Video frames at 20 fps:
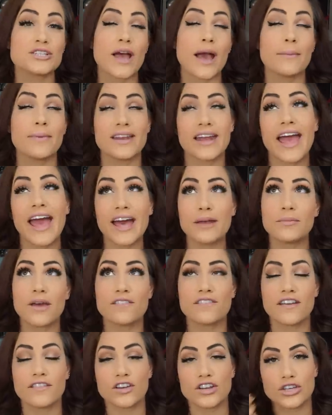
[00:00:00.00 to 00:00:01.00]
I mean, I had
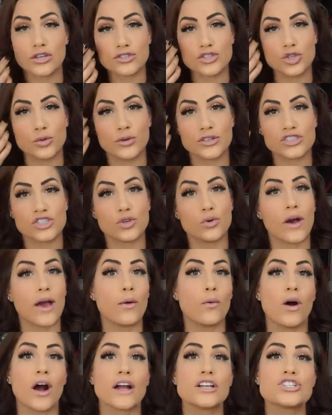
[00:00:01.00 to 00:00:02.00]
my favorite YouTubers who
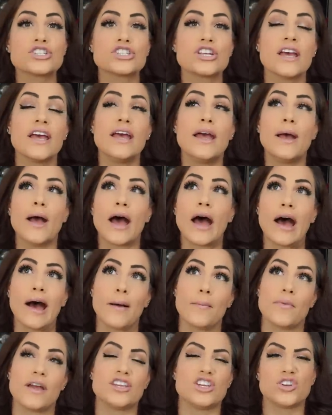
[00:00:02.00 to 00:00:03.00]
I watched,
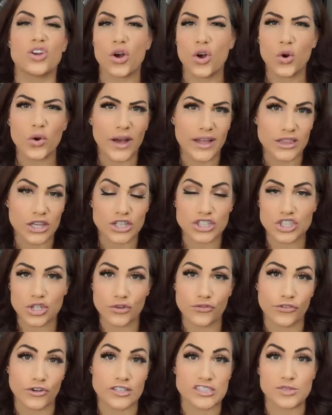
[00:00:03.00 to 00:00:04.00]
um, and you know who I look
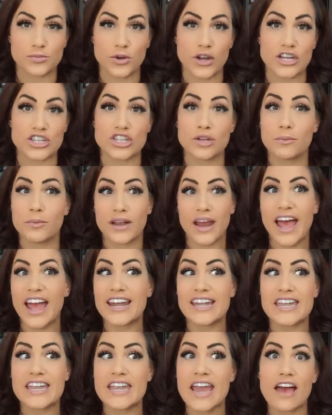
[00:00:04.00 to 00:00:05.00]
to for inspiration but
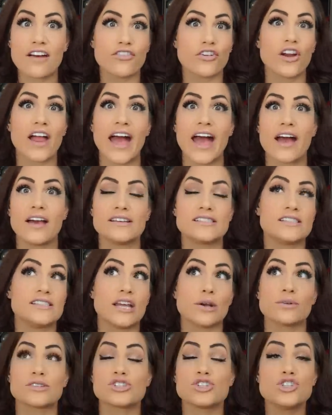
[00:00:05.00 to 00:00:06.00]
I never
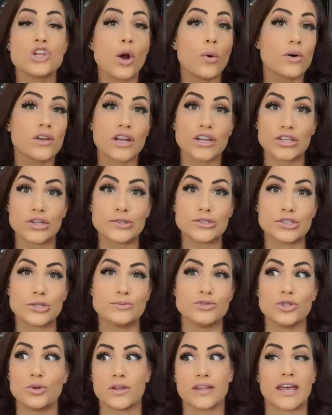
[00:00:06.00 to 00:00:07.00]
there was no one on
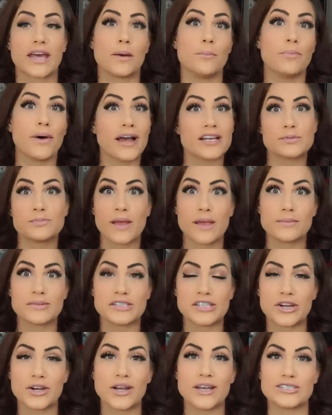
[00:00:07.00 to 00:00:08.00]
YouTube doing like a boss babe
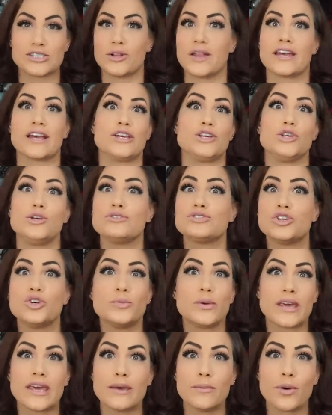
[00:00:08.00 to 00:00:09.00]
series or like a
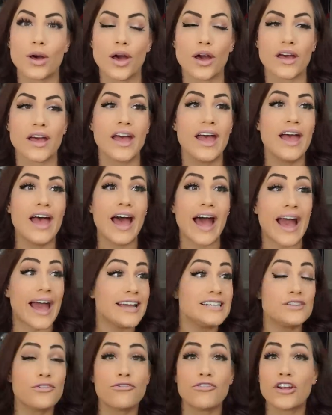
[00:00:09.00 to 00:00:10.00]
YouTube ebook I
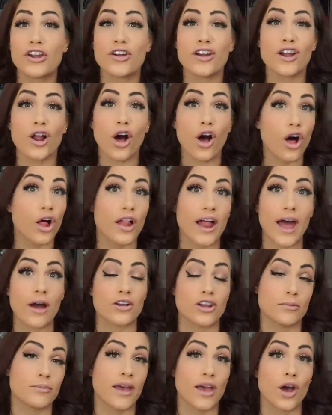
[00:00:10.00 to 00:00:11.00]
had to figure it all
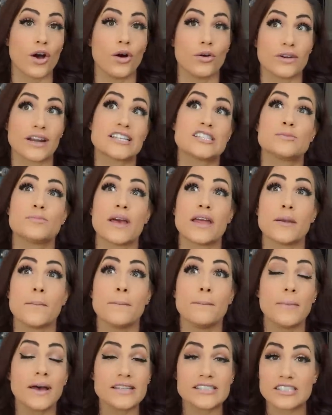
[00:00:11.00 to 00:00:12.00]
out on my own I spent
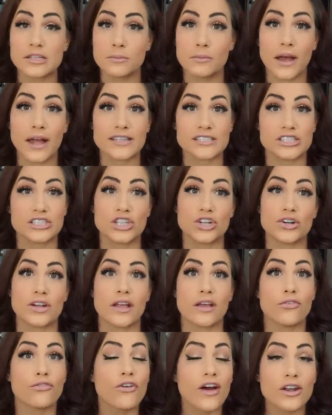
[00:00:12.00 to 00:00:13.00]
months and months
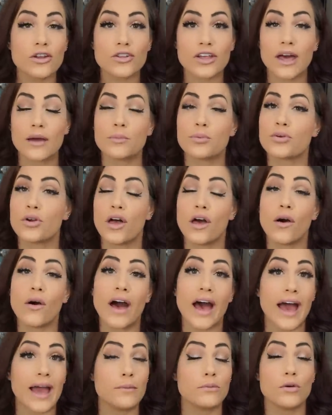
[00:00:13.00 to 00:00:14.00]
learning Final Cut
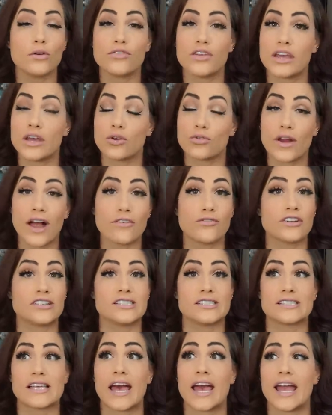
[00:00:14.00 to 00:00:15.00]
Pro iMovie graphic
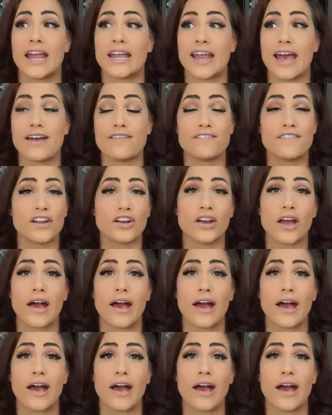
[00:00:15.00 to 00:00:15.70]
design I figured